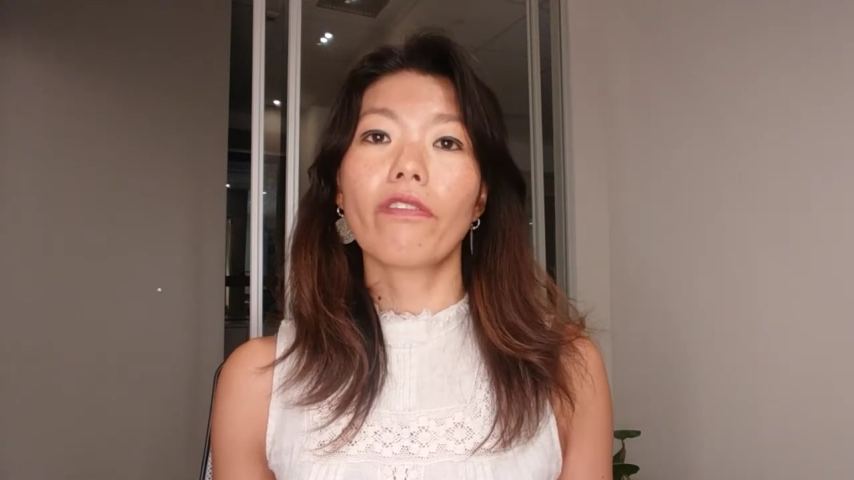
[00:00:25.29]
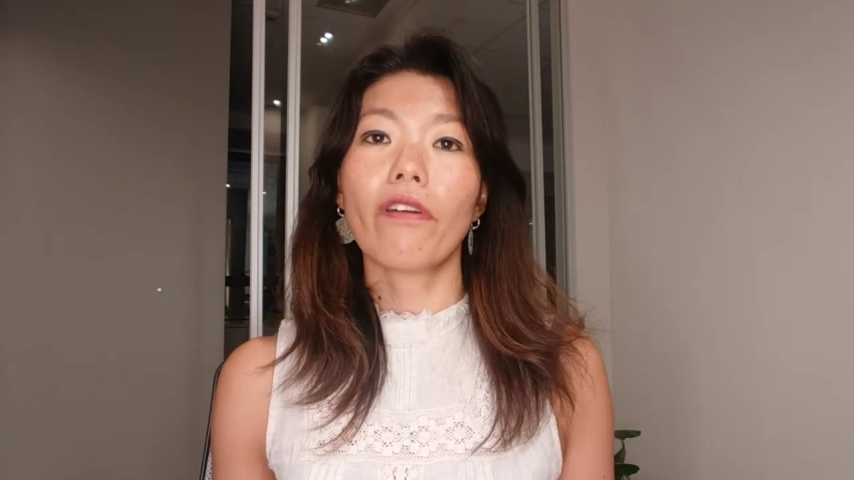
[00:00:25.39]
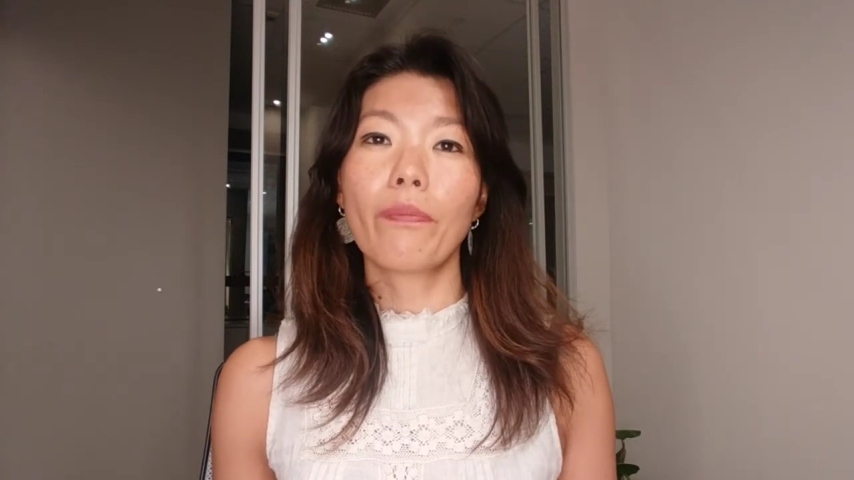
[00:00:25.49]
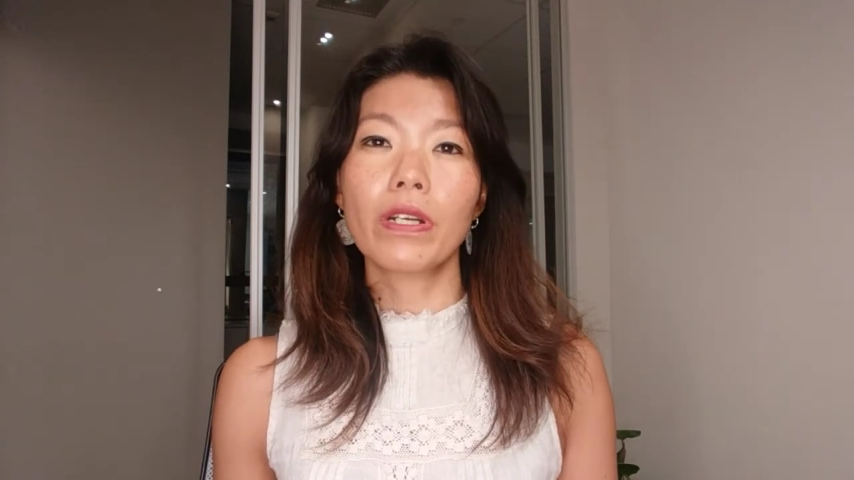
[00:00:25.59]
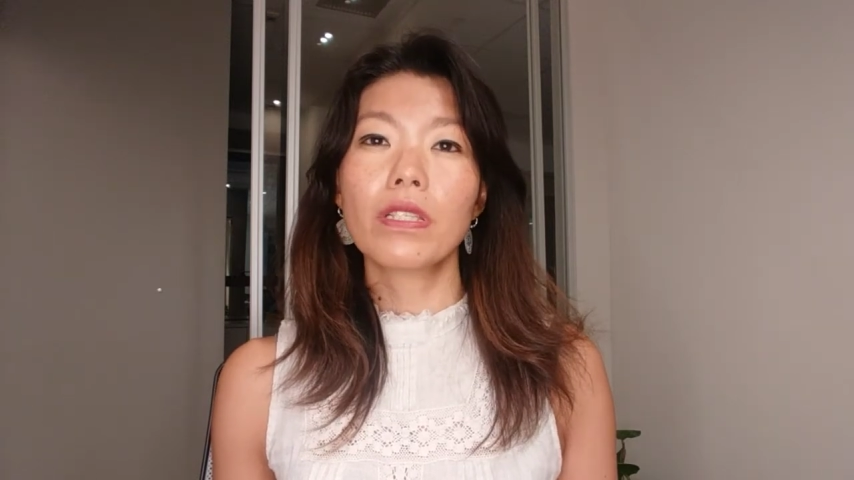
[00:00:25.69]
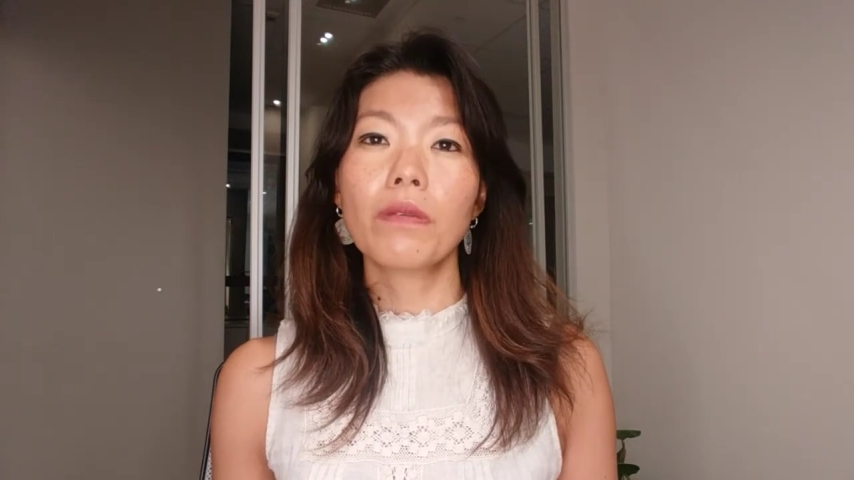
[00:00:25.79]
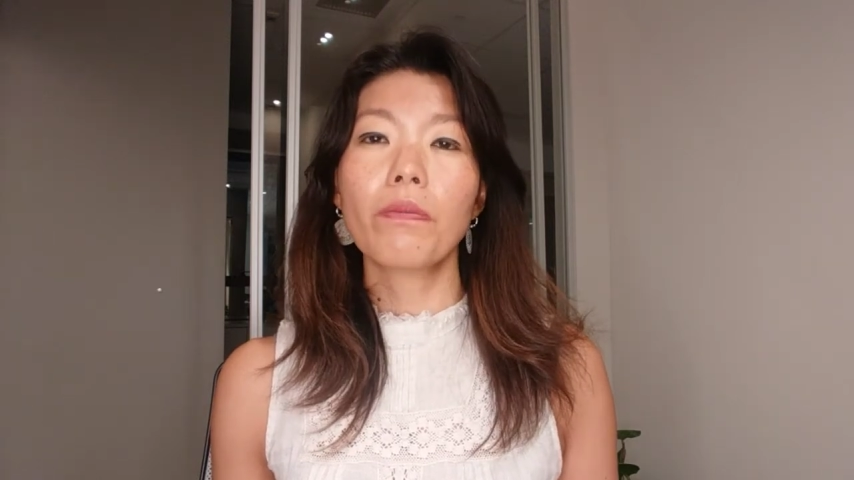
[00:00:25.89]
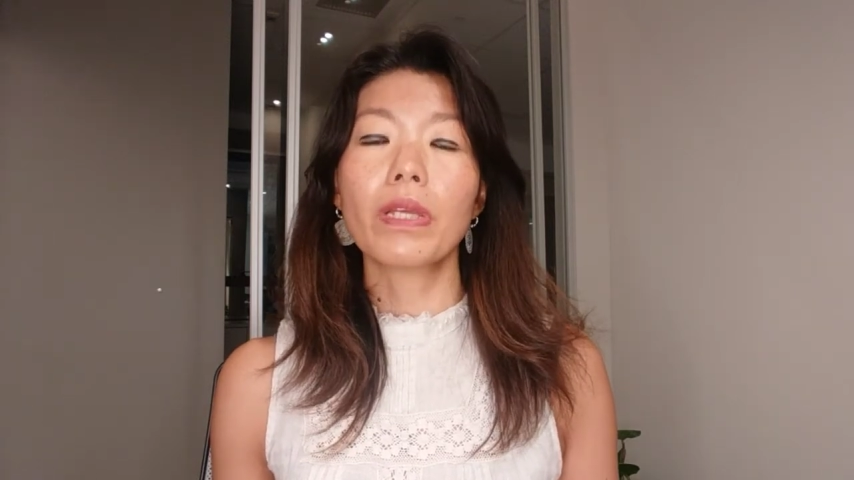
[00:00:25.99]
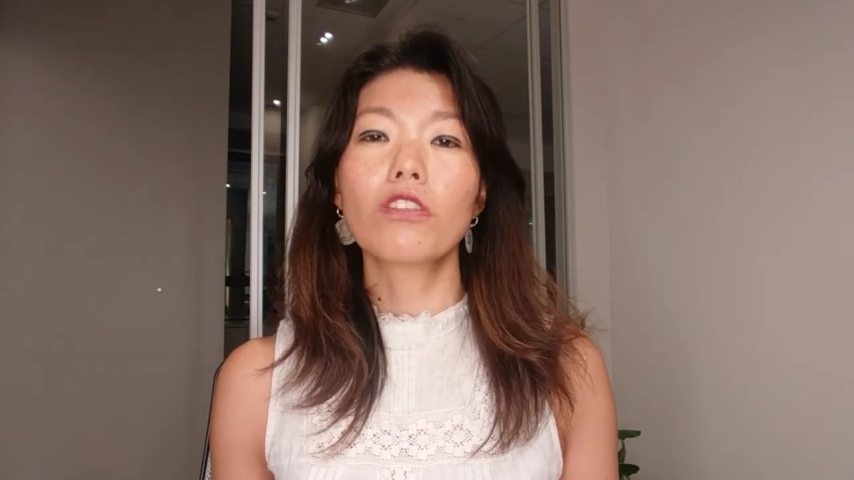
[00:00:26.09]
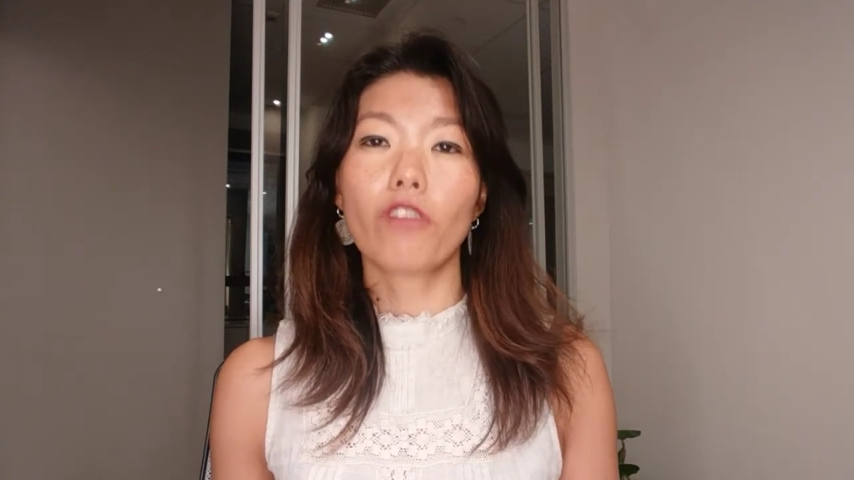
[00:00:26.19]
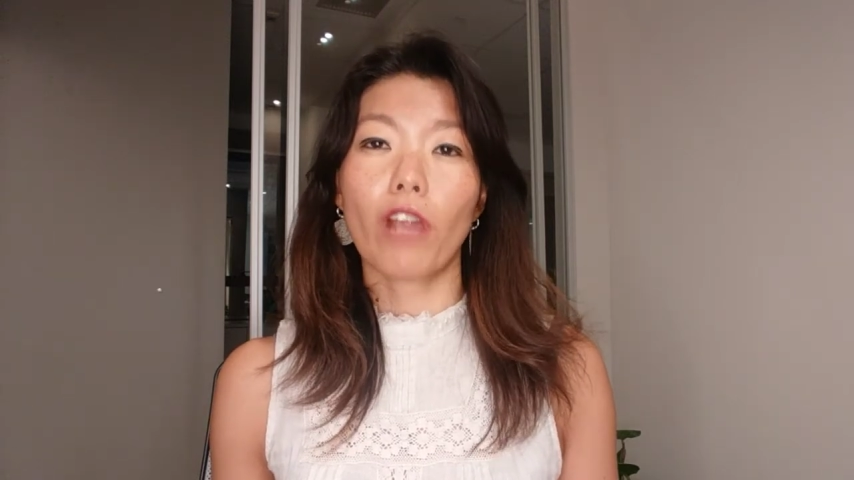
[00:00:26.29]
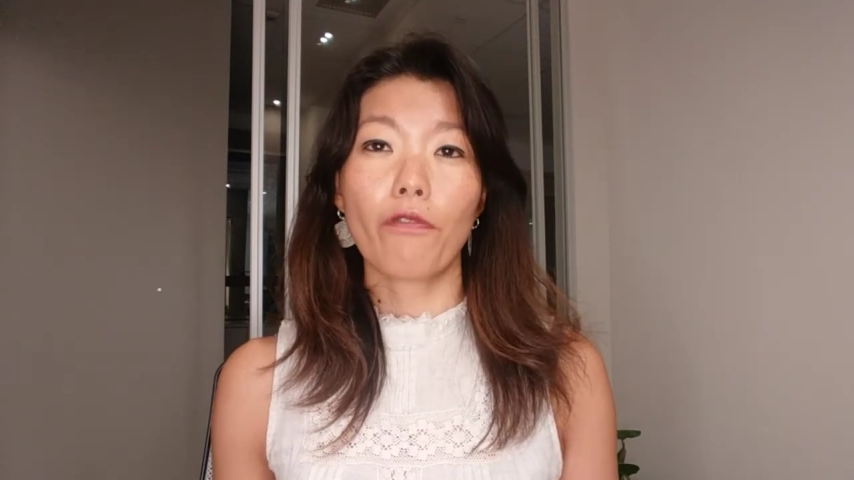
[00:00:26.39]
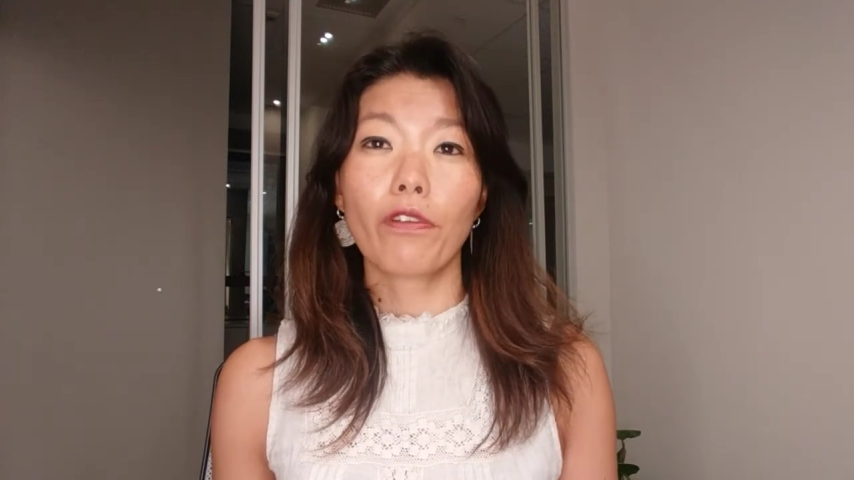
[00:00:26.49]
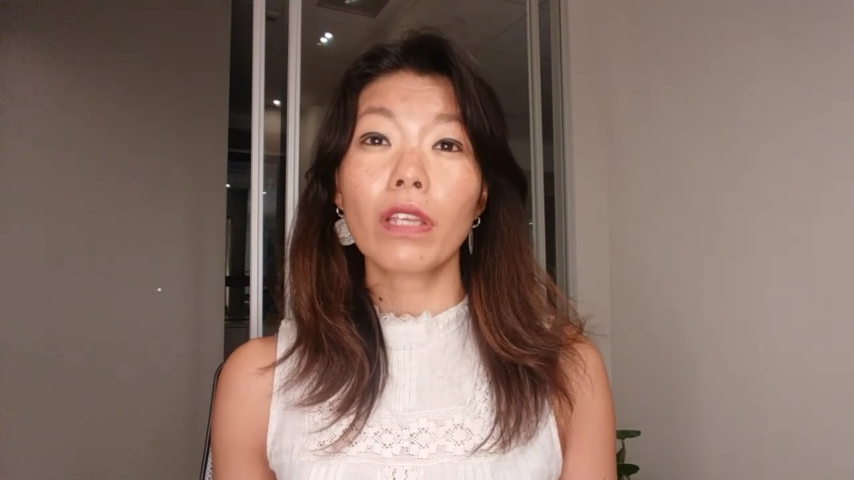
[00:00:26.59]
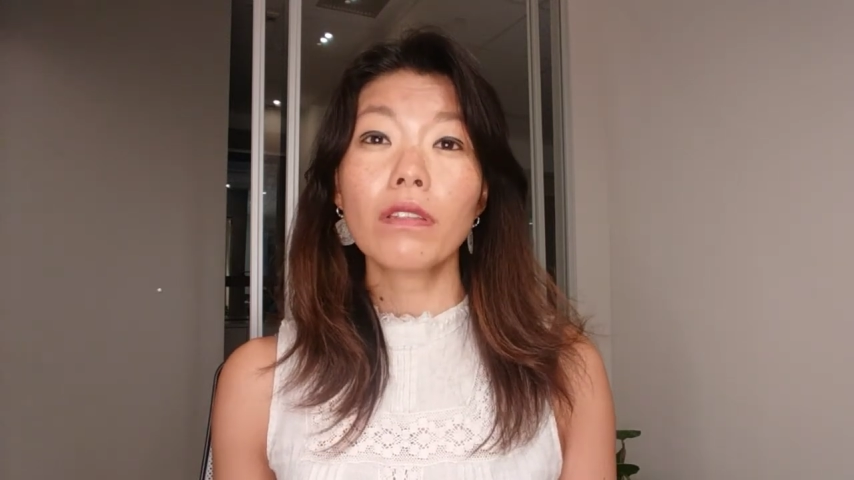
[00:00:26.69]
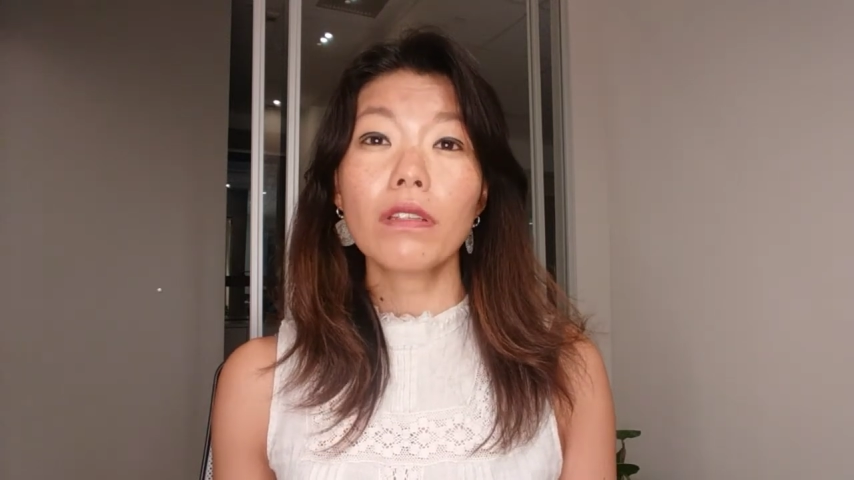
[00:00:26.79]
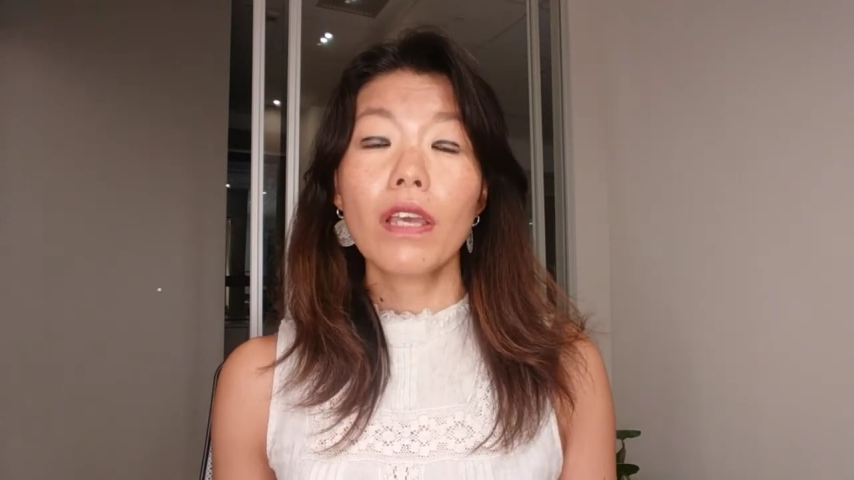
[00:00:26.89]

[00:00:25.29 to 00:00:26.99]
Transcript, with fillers: a person being trafficked